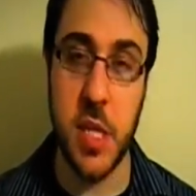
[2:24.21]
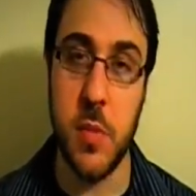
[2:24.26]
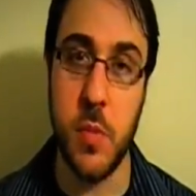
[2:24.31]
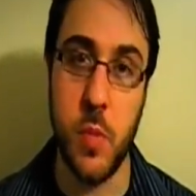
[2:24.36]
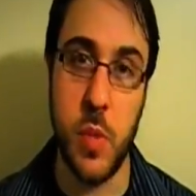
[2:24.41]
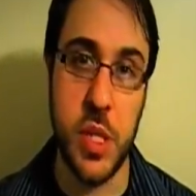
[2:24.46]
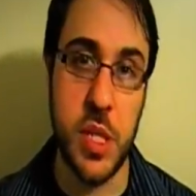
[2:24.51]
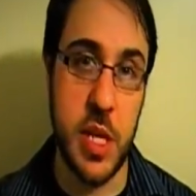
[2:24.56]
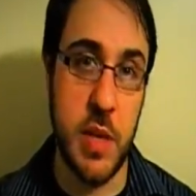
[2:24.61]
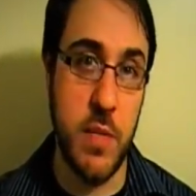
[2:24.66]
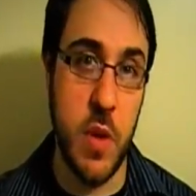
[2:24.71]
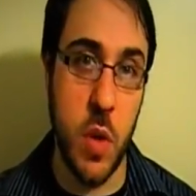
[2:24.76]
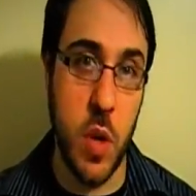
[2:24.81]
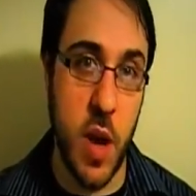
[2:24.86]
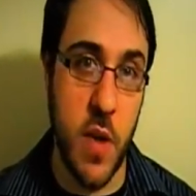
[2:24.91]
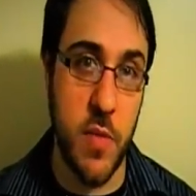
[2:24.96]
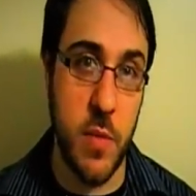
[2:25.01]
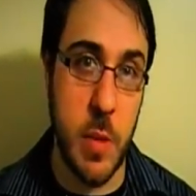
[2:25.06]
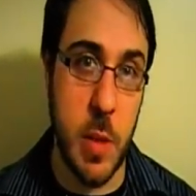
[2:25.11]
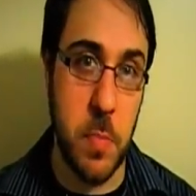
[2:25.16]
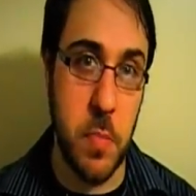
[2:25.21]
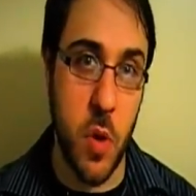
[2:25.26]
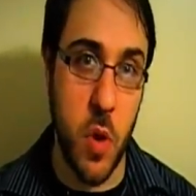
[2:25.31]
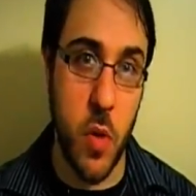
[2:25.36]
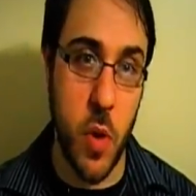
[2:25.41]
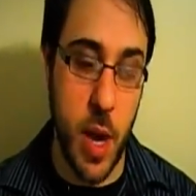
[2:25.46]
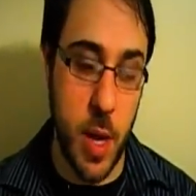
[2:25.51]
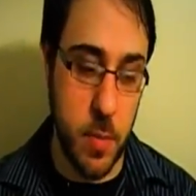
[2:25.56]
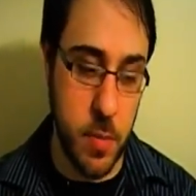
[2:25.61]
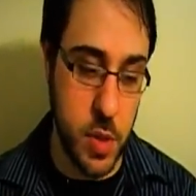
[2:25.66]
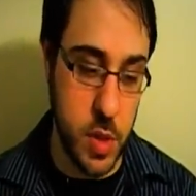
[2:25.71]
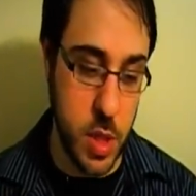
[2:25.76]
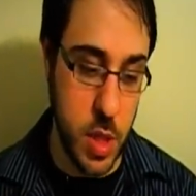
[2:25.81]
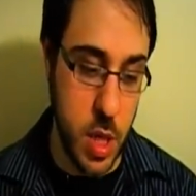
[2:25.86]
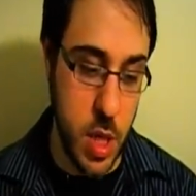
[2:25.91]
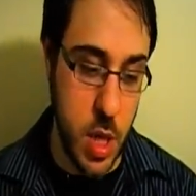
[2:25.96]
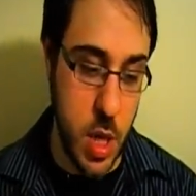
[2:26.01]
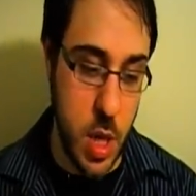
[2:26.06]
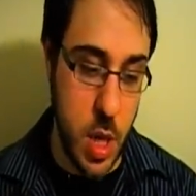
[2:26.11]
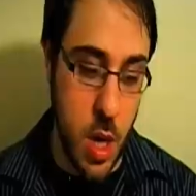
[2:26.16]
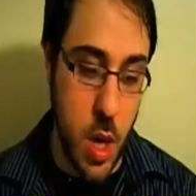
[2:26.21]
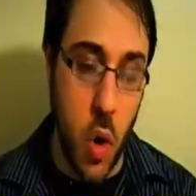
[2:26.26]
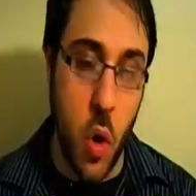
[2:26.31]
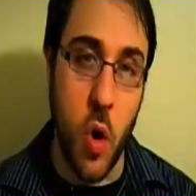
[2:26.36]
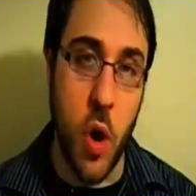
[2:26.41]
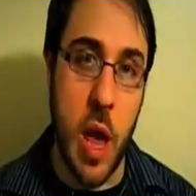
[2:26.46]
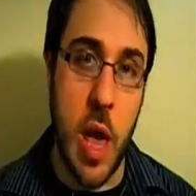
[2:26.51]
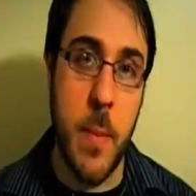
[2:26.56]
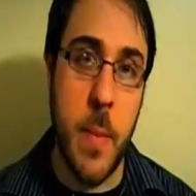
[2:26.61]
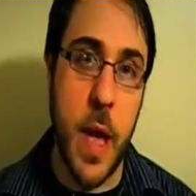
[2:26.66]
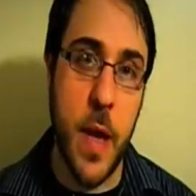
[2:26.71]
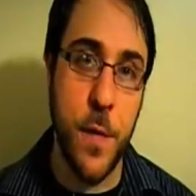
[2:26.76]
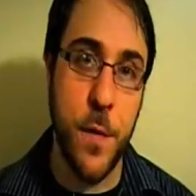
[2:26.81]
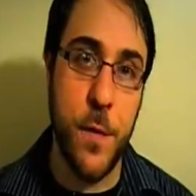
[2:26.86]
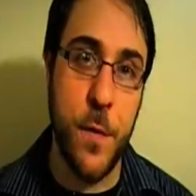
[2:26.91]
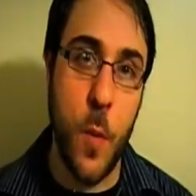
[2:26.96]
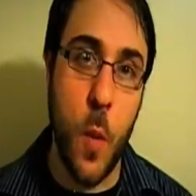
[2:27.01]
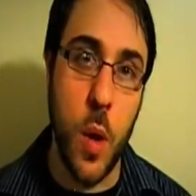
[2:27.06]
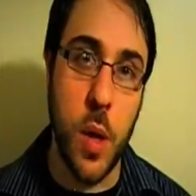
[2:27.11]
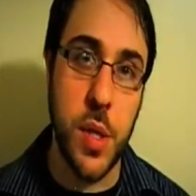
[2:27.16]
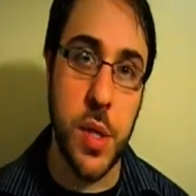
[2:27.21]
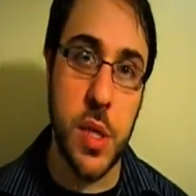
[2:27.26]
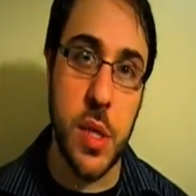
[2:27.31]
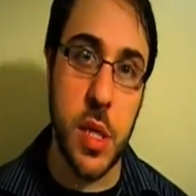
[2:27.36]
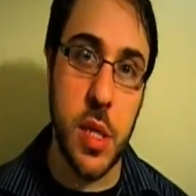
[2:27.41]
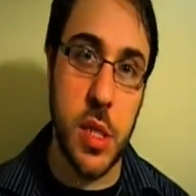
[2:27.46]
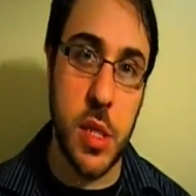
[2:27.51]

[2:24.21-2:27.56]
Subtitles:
receive no government programs? Or am I forced